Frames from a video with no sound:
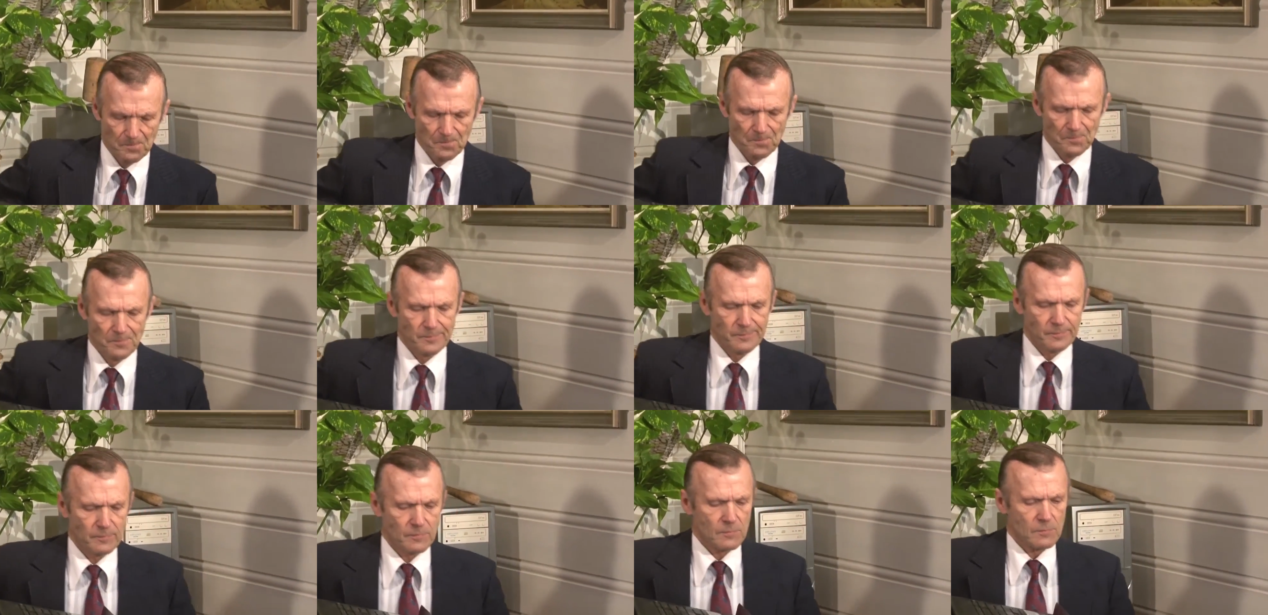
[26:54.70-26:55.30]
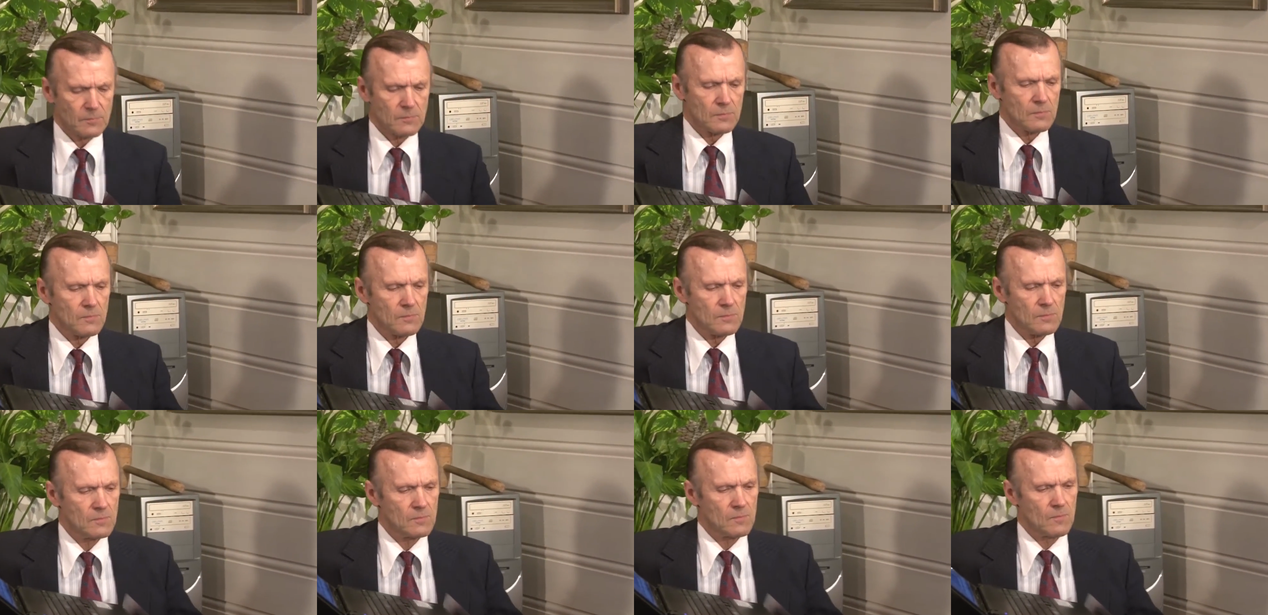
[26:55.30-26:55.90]

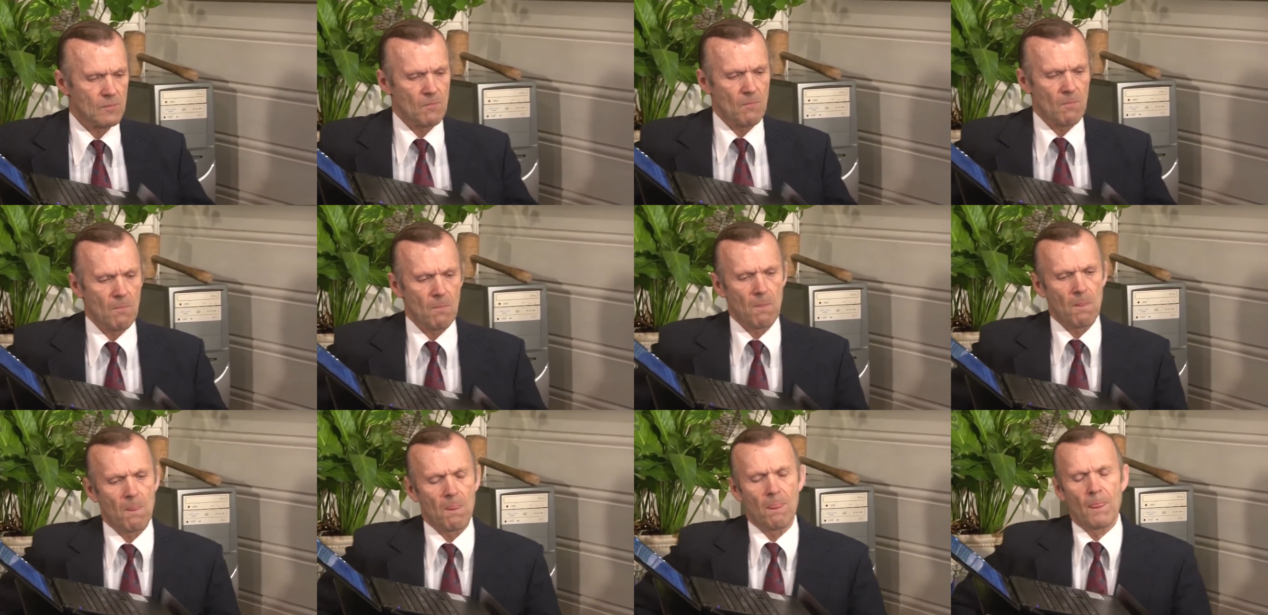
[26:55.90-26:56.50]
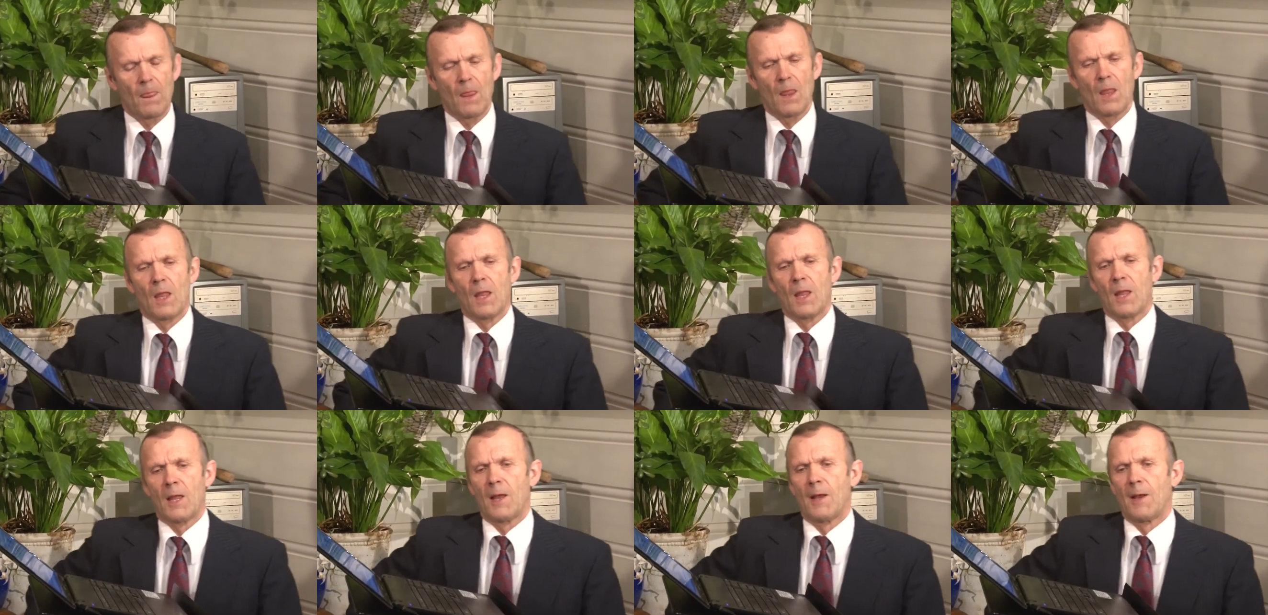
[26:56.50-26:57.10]

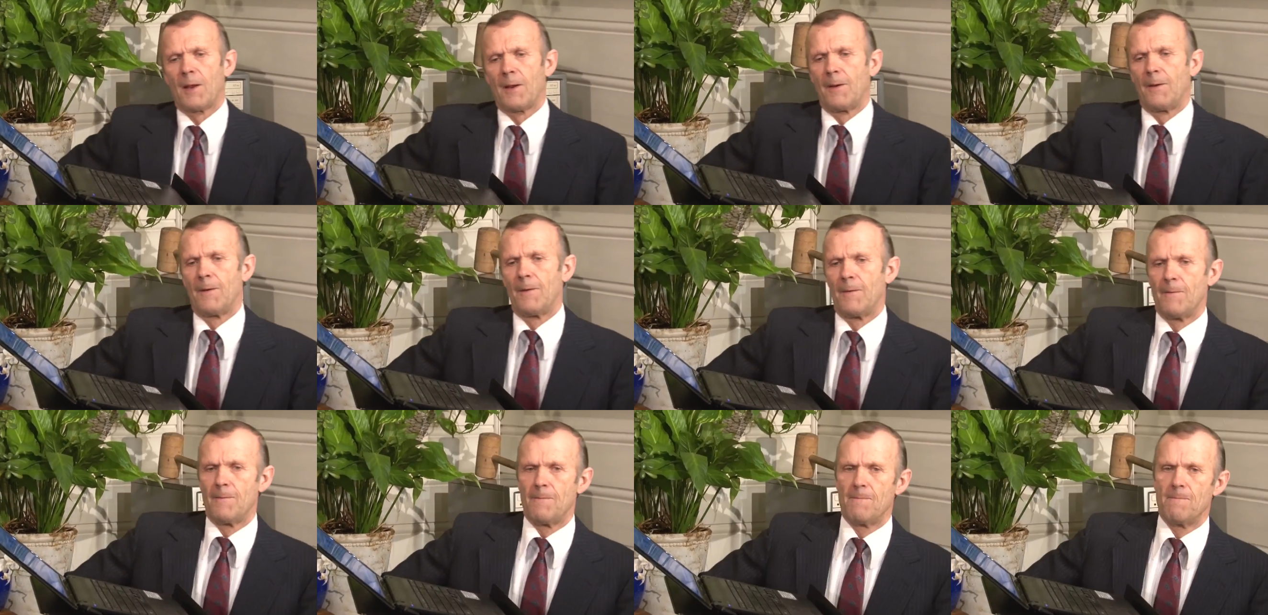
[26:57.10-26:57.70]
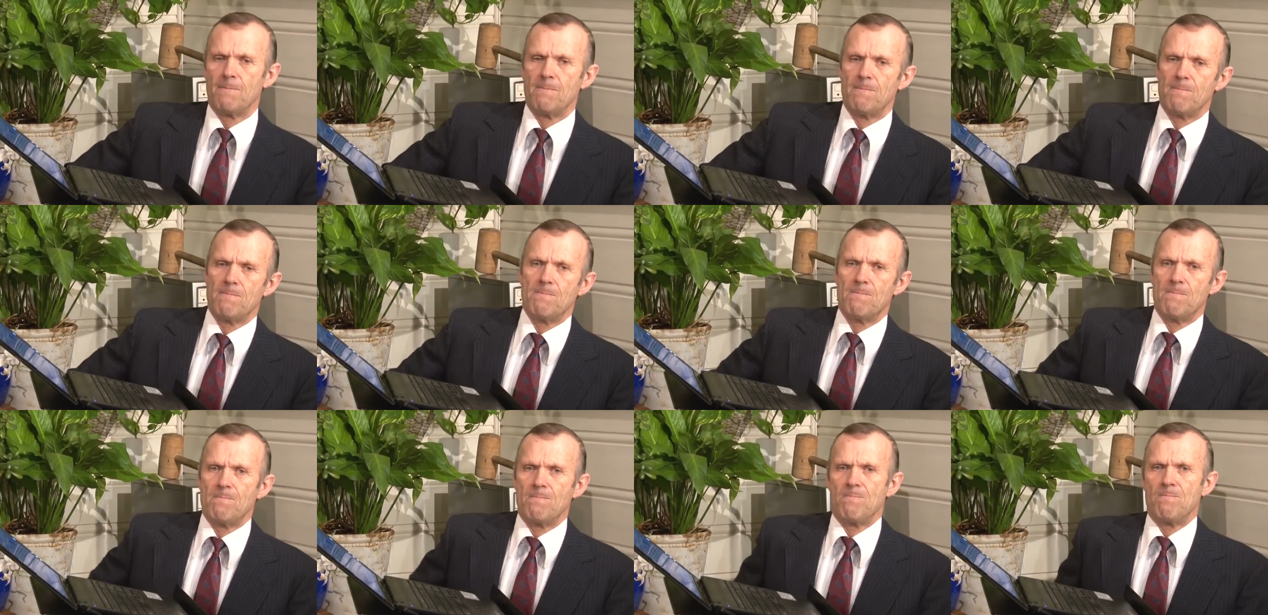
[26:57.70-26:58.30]

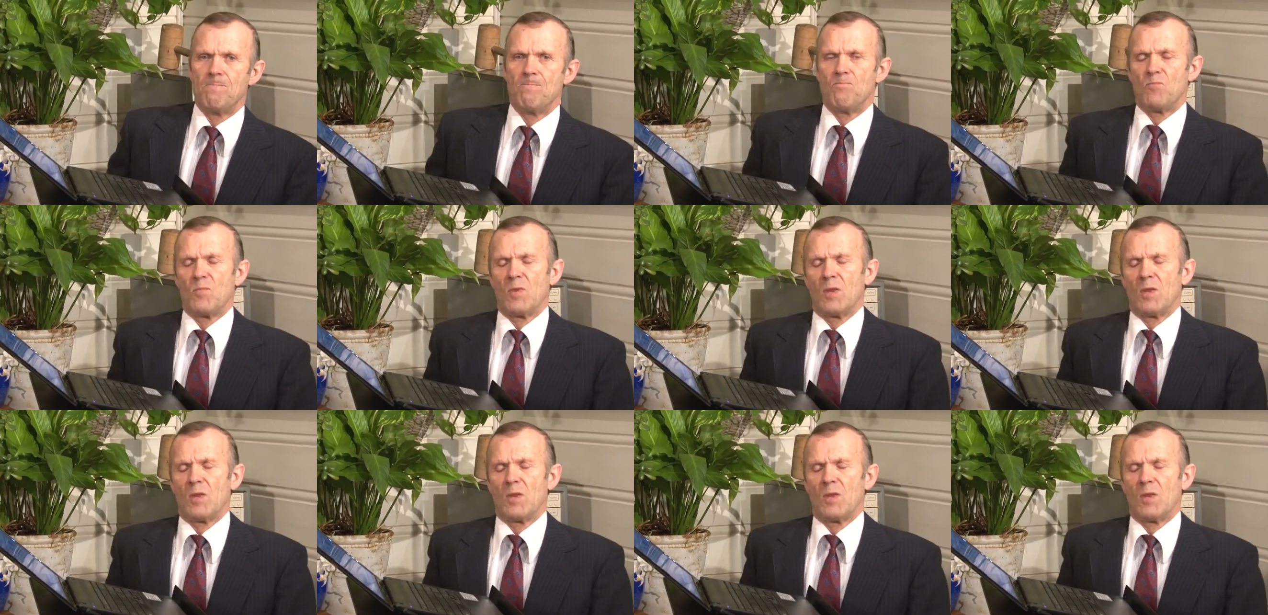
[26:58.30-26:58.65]
Nothing is said.